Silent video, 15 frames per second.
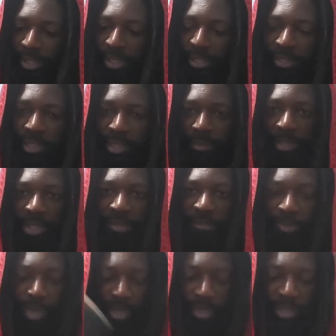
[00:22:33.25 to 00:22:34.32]
same thing for
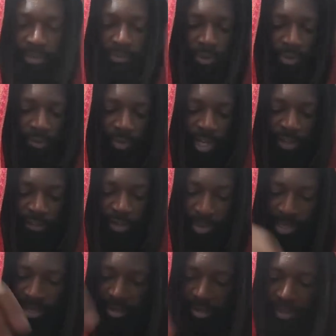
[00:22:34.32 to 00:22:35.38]
my Glock 45 while
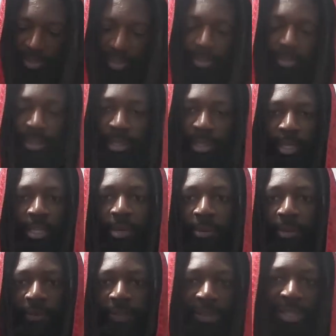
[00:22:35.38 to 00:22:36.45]
carrying it. Got
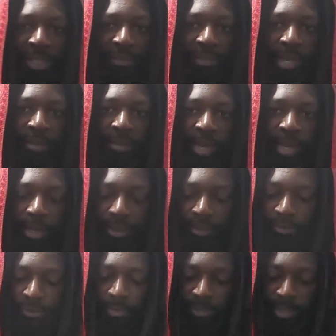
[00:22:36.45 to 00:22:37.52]
my 15 round mag
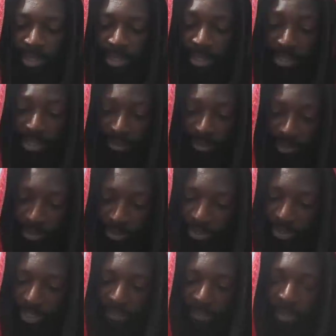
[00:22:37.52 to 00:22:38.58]
for my
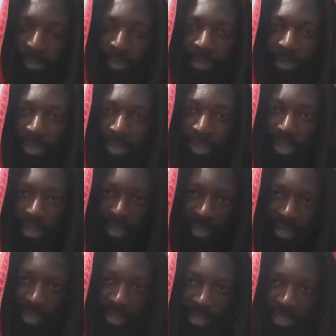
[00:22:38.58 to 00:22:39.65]
CZ-PL7. And then,
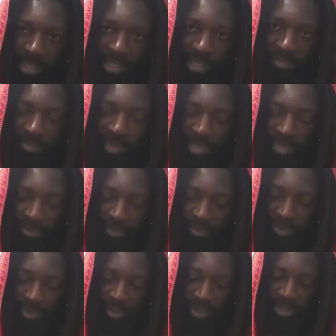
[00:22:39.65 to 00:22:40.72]
like I said, my
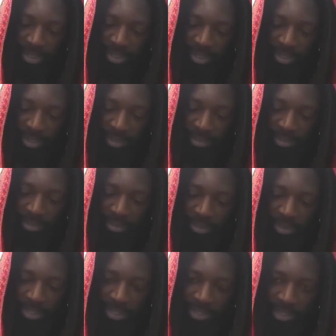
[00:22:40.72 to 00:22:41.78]

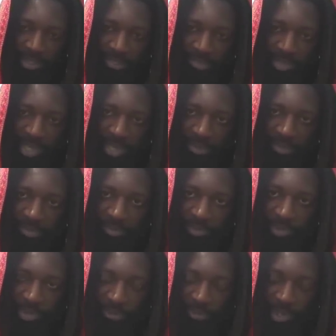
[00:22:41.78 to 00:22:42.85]
6 round
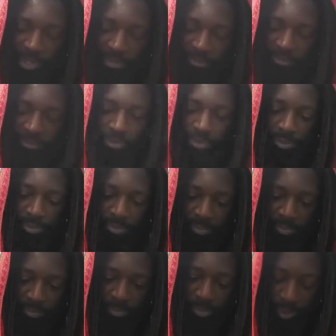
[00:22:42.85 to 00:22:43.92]
with the plus
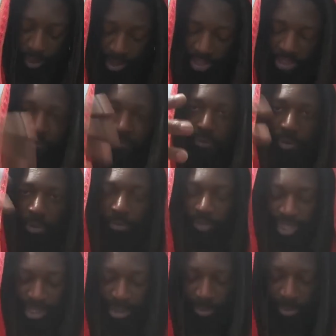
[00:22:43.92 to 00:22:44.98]
4
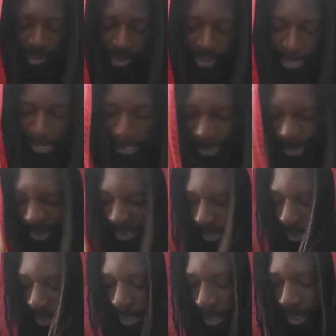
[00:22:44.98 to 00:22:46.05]
base plate
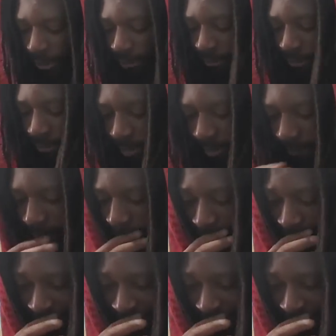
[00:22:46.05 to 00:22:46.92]
for my Glock